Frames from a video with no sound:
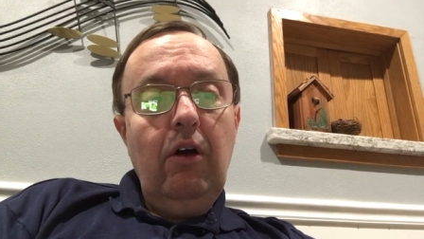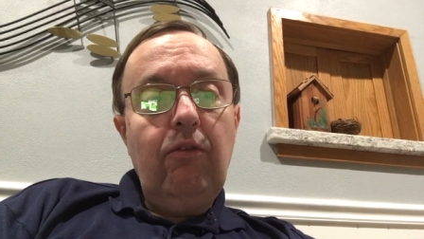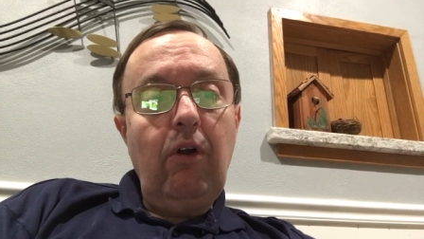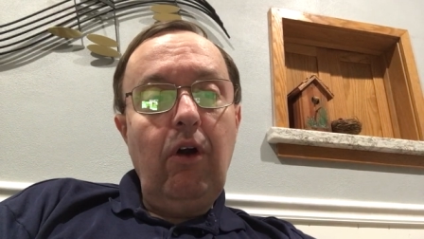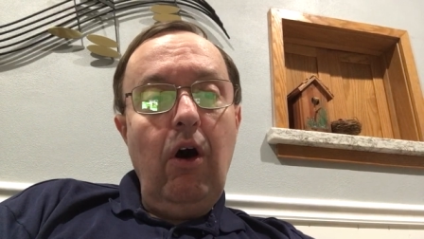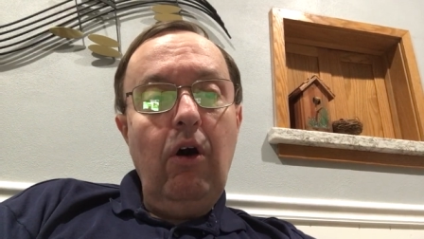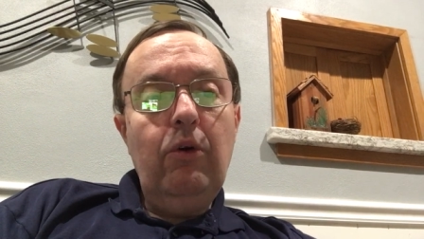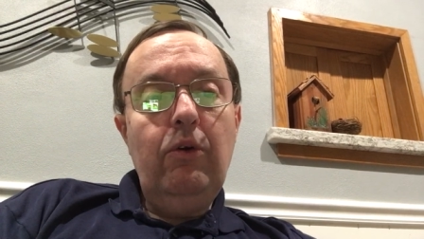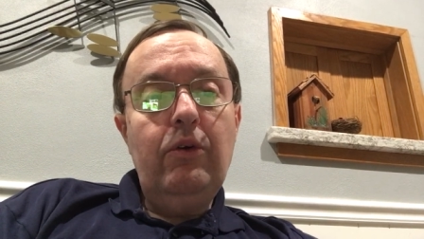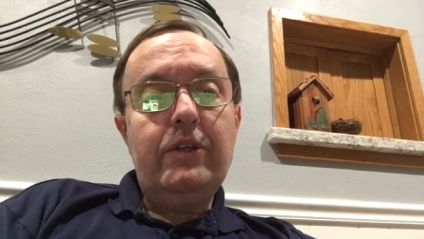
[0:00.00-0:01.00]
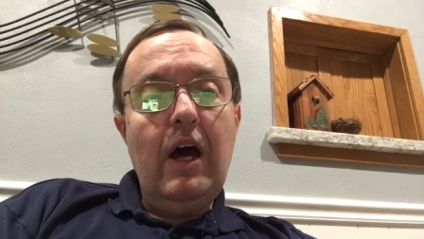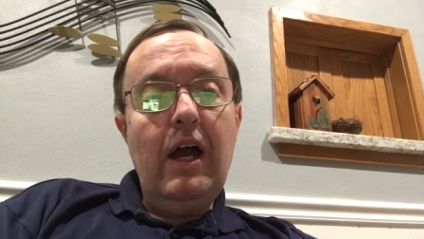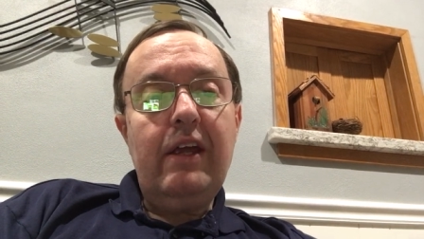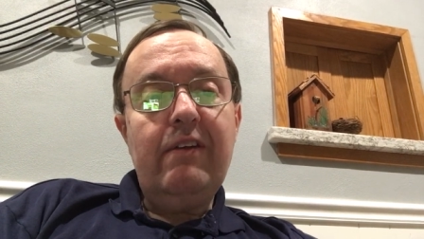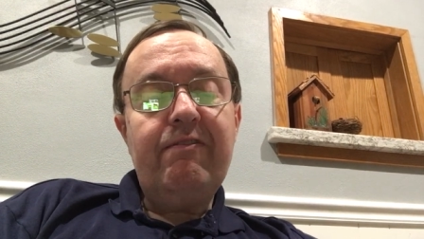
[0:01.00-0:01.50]
for all who
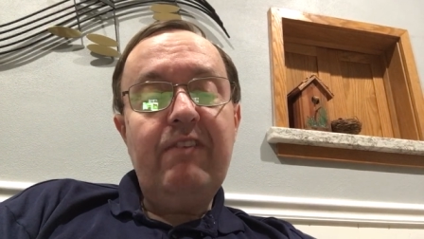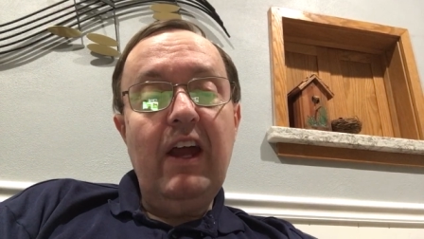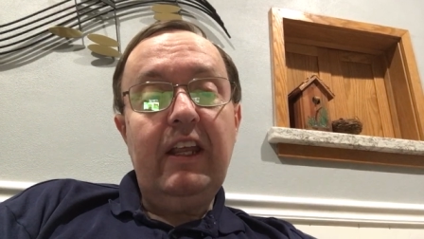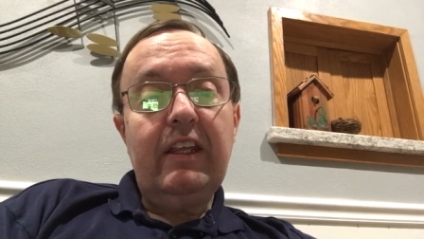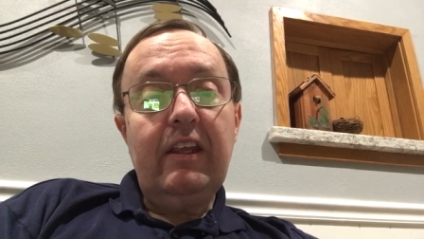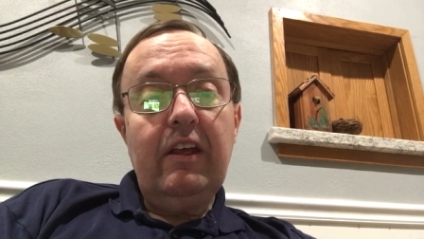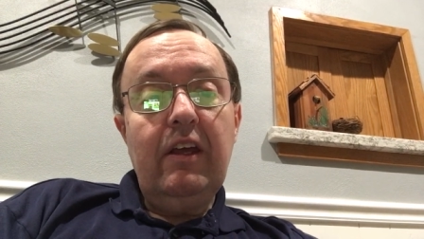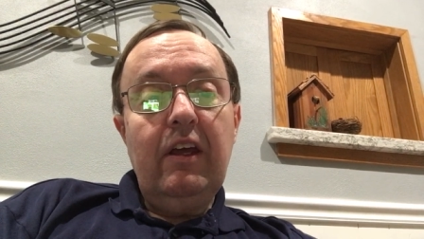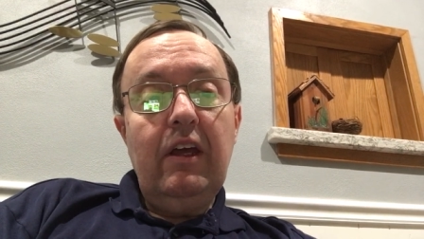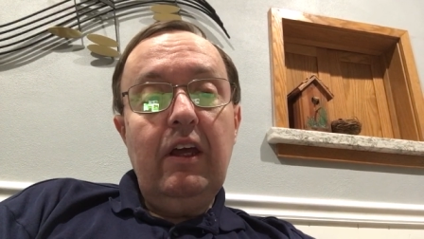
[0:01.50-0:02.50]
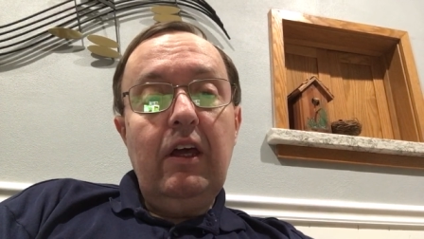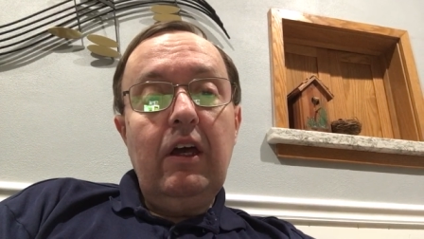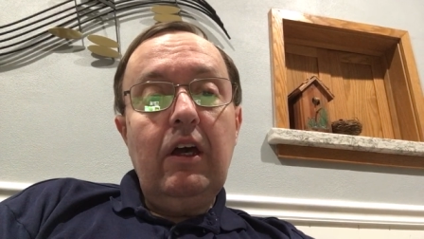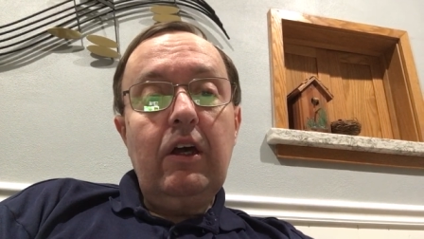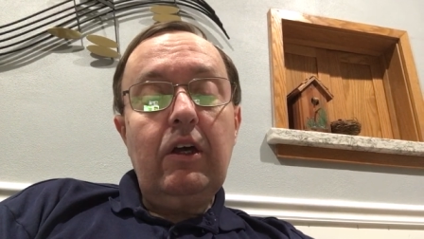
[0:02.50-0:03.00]
die in faith.
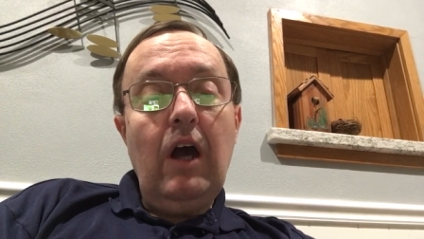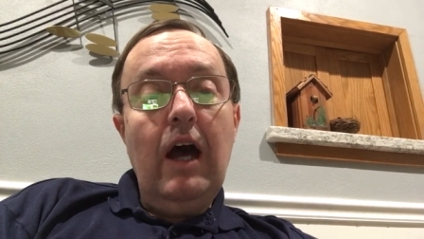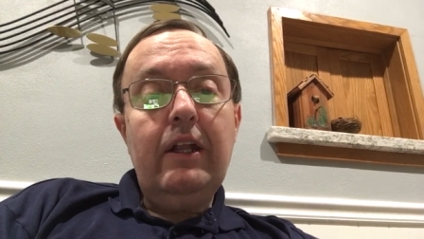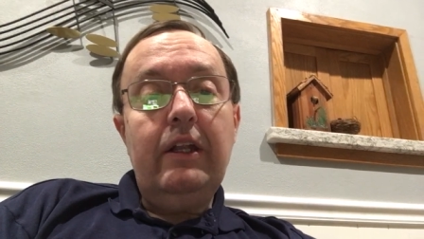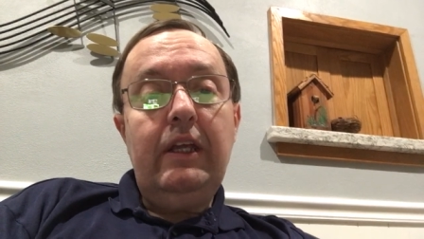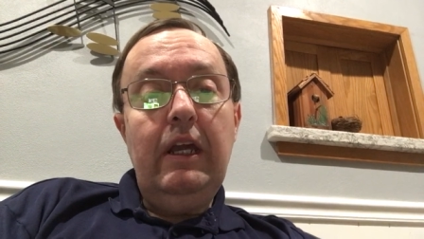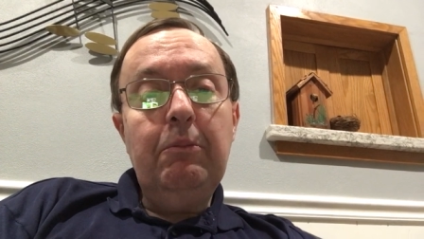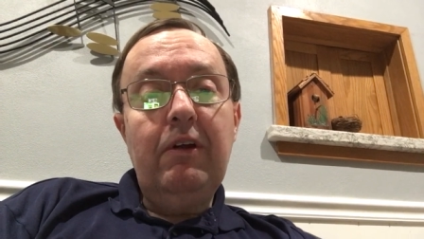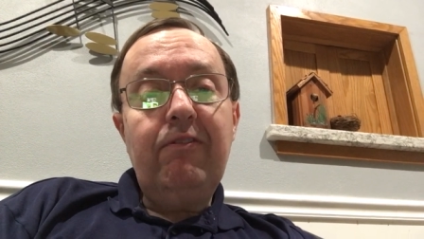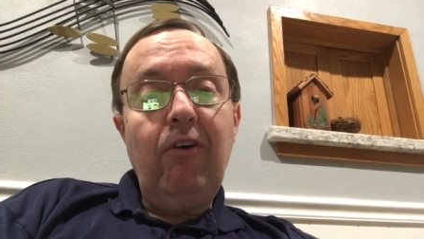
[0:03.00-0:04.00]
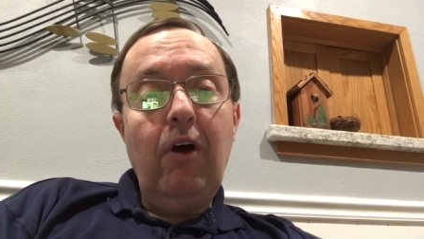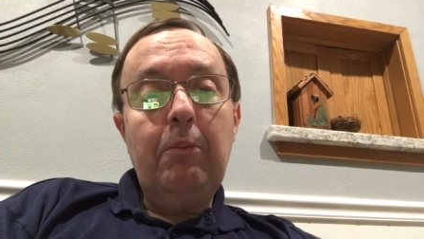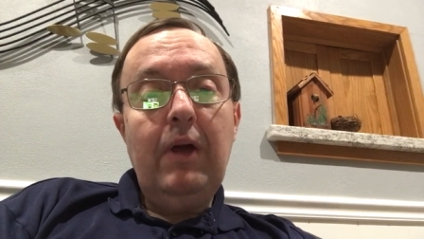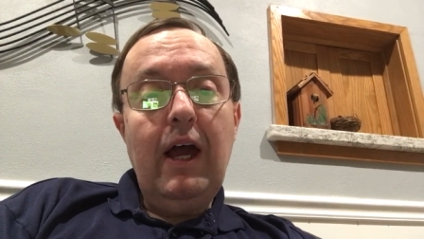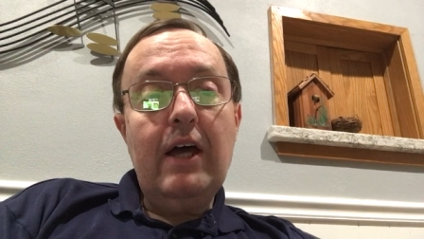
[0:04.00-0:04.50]
God in human
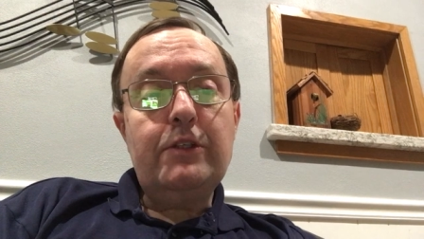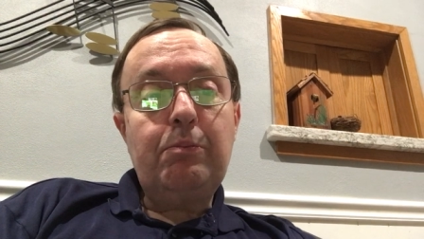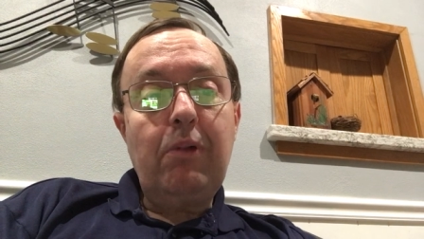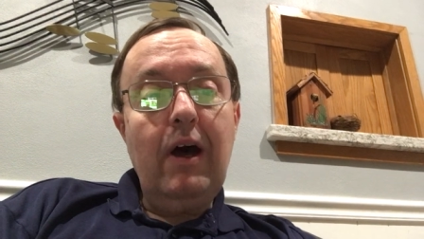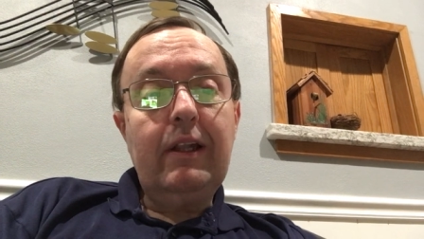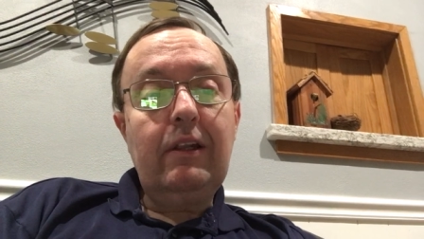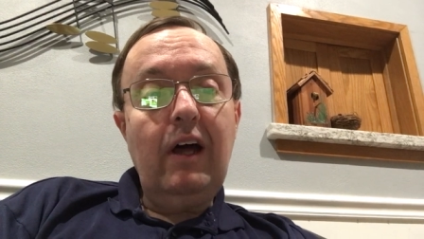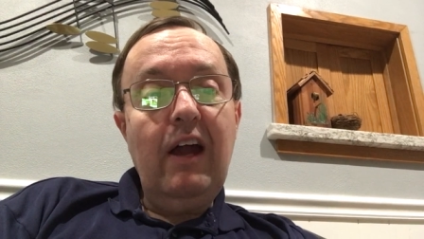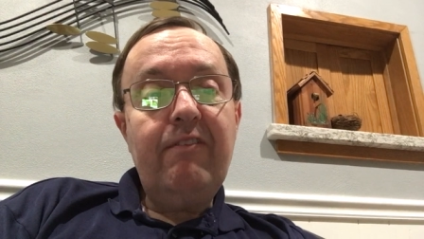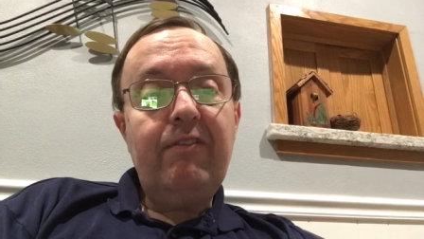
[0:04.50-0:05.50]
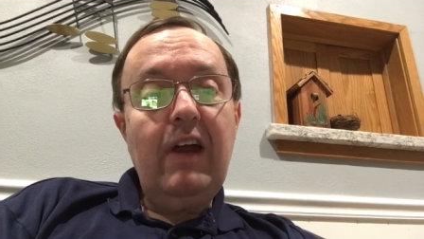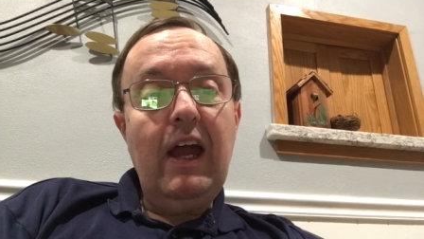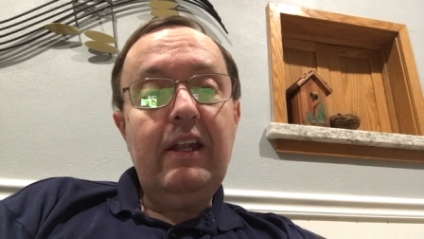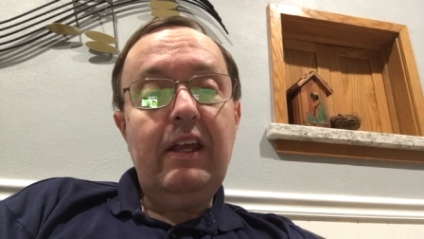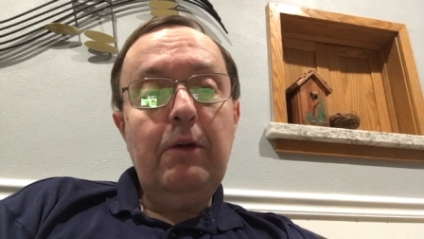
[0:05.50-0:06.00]
form has brought life
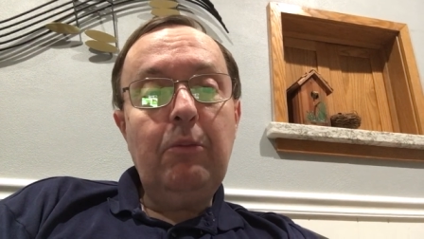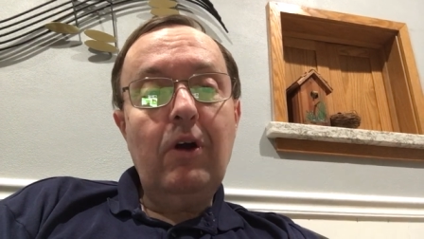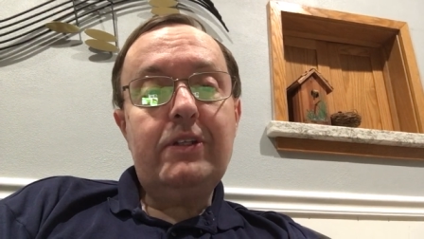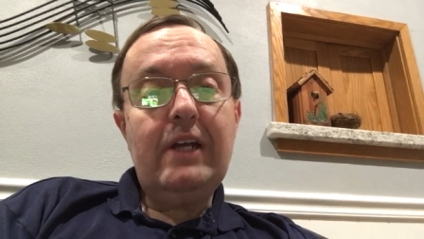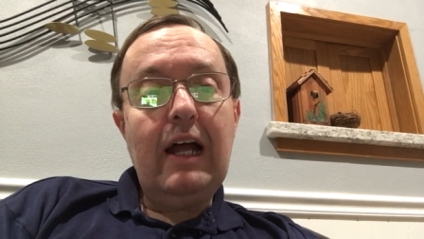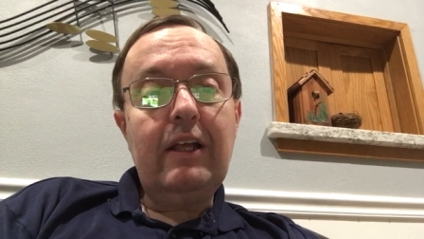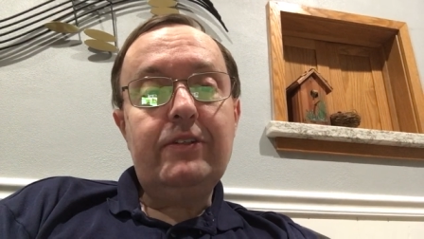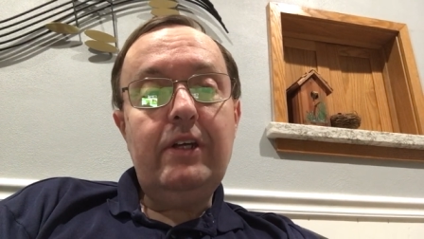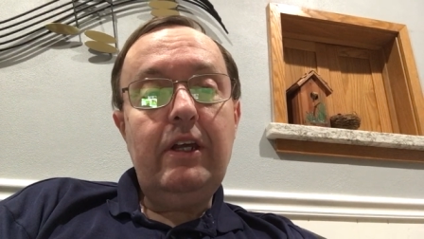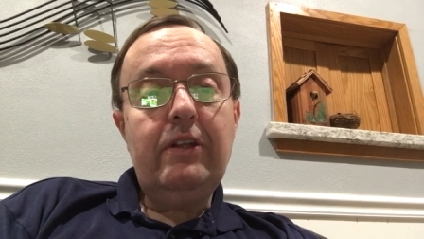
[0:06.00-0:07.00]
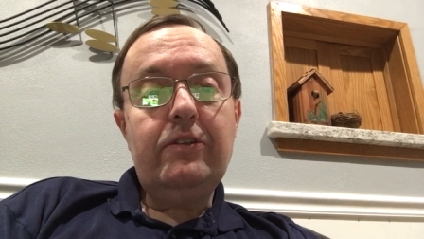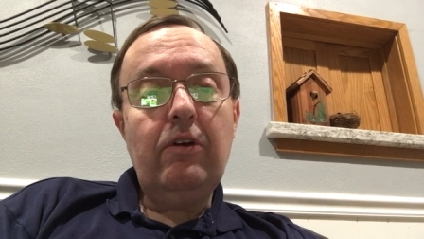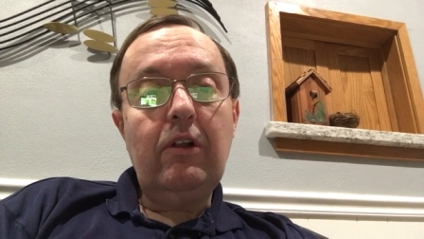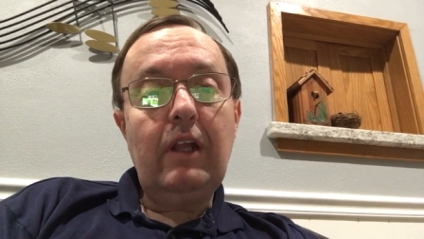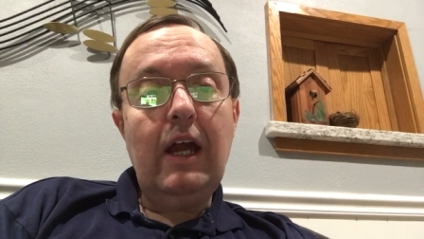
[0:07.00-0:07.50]
and immortality
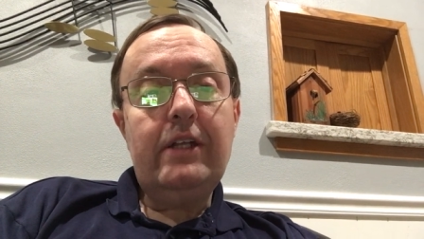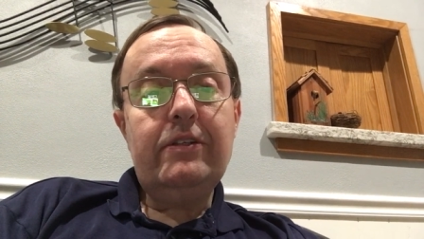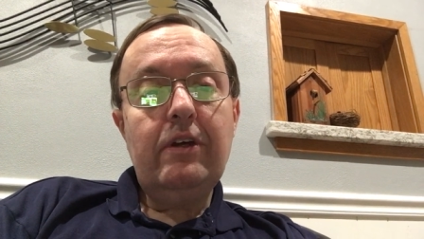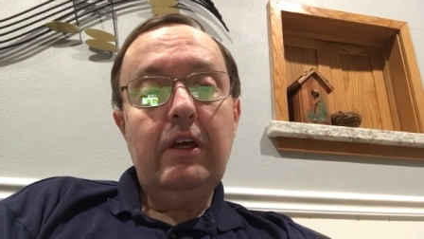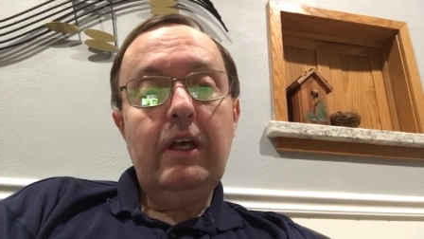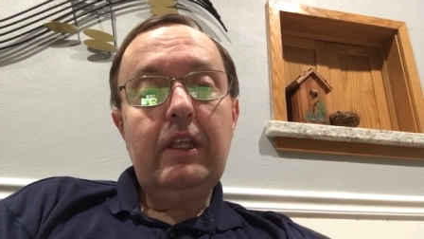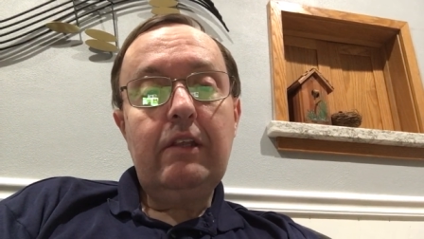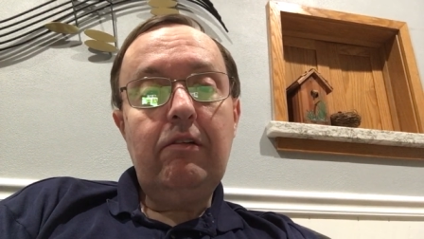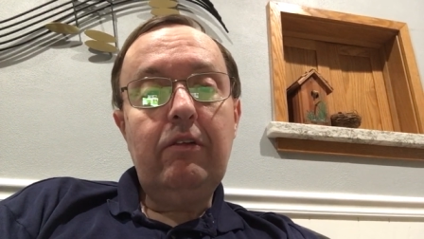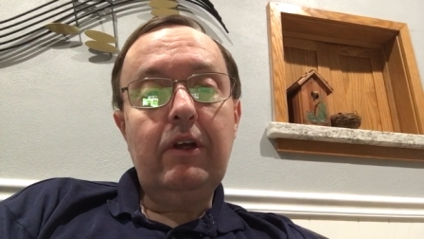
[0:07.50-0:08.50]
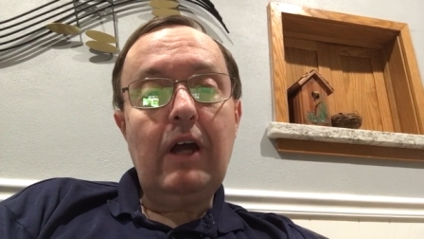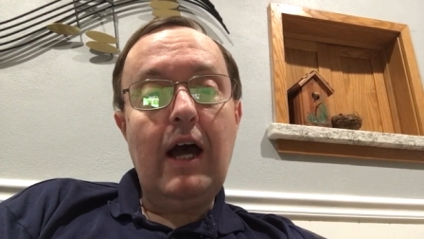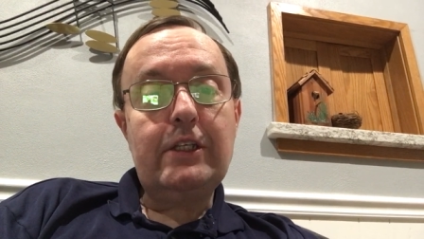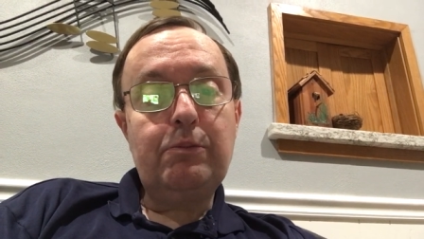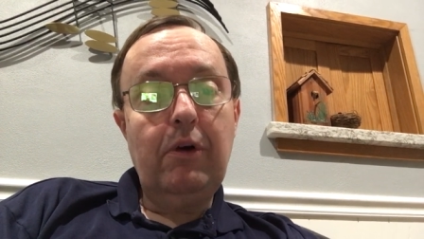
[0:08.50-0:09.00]
to light through the
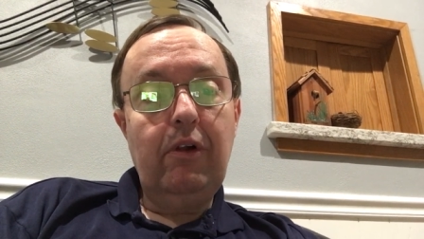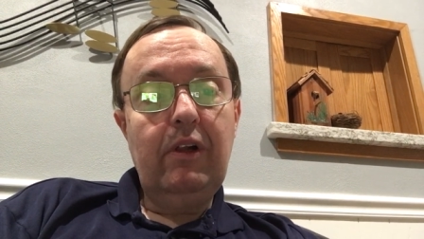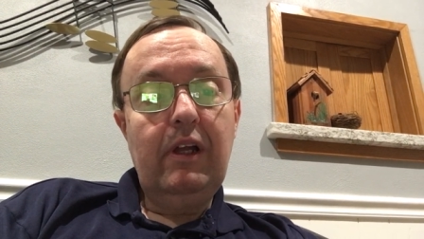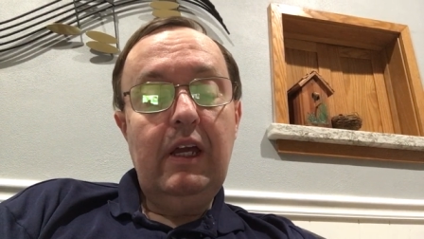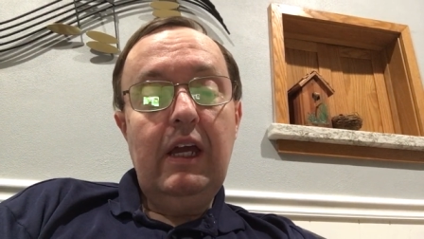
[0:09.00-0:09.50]
gospel.